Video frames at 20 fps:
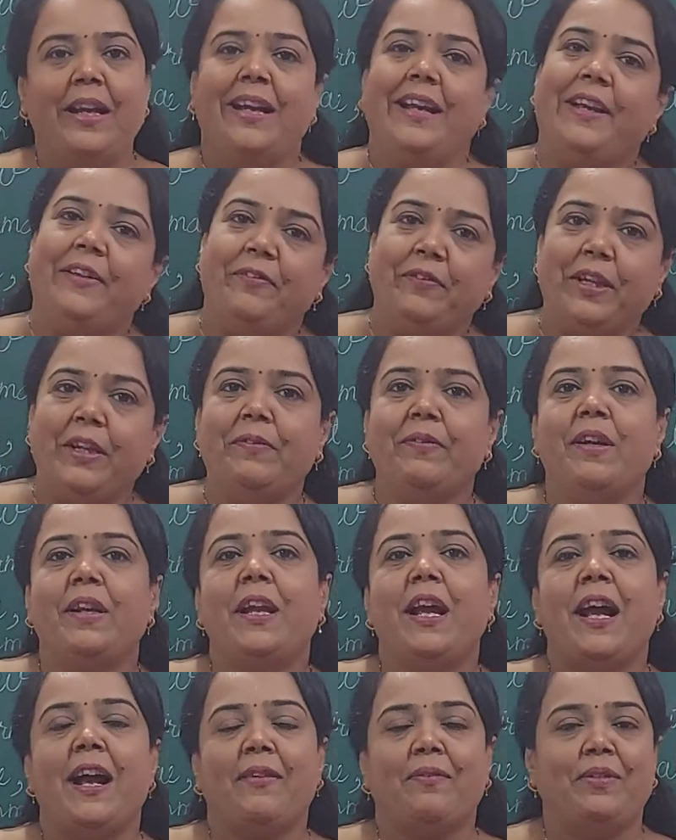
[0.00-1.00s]
Everyone
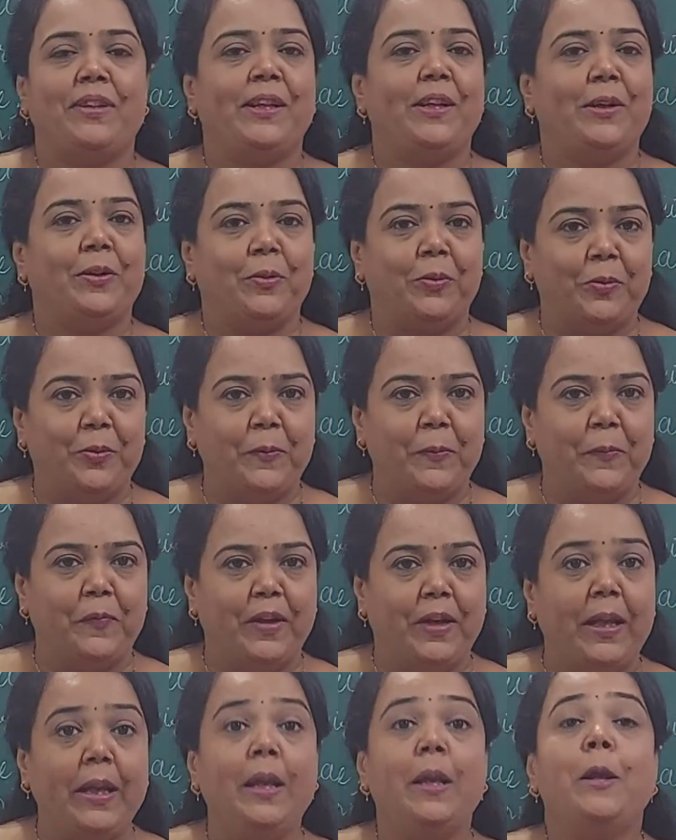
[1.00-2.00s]
have their own
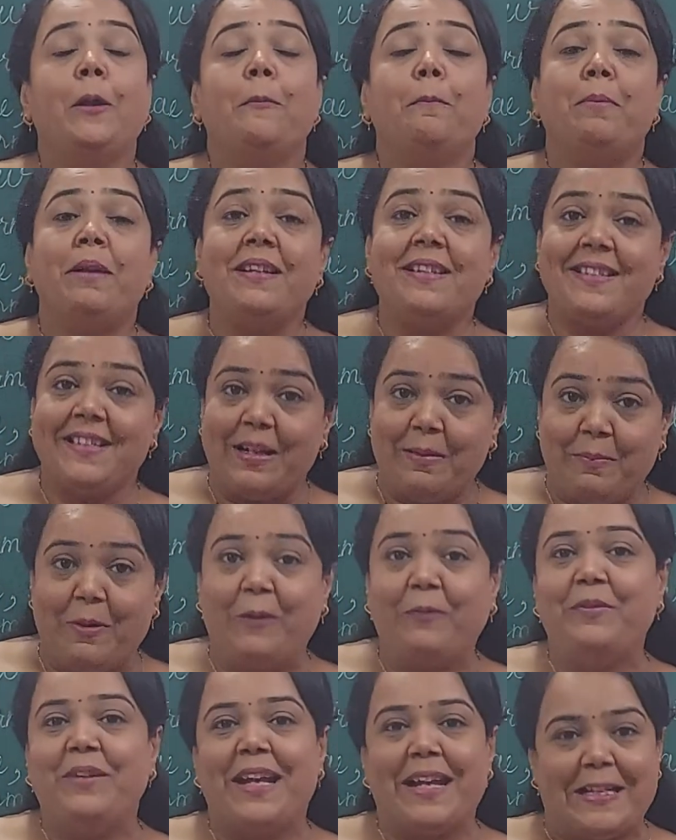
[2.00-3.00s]
way. But some
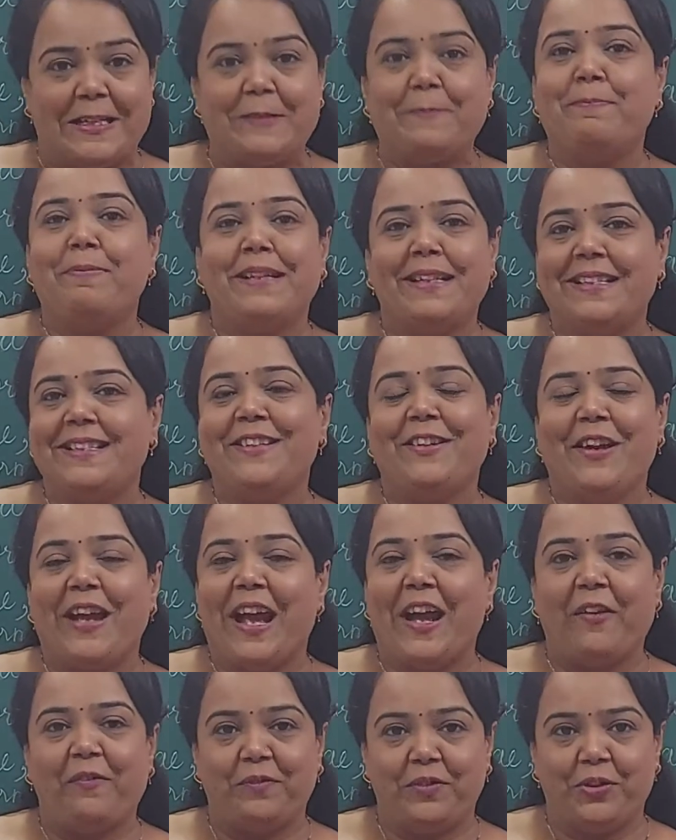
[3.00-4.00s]
of the aspects you
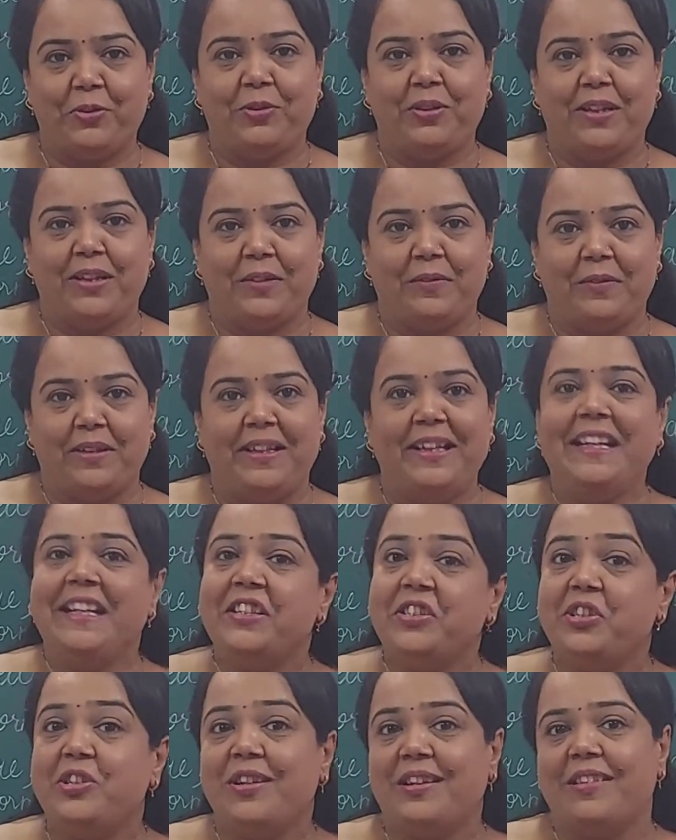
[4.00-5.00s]
have to cover
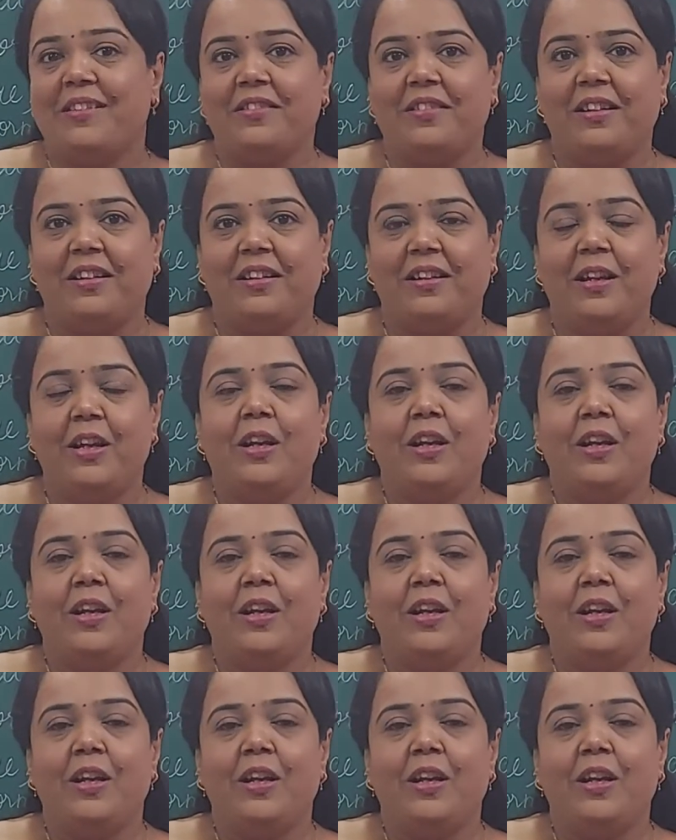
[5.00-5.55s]
in general.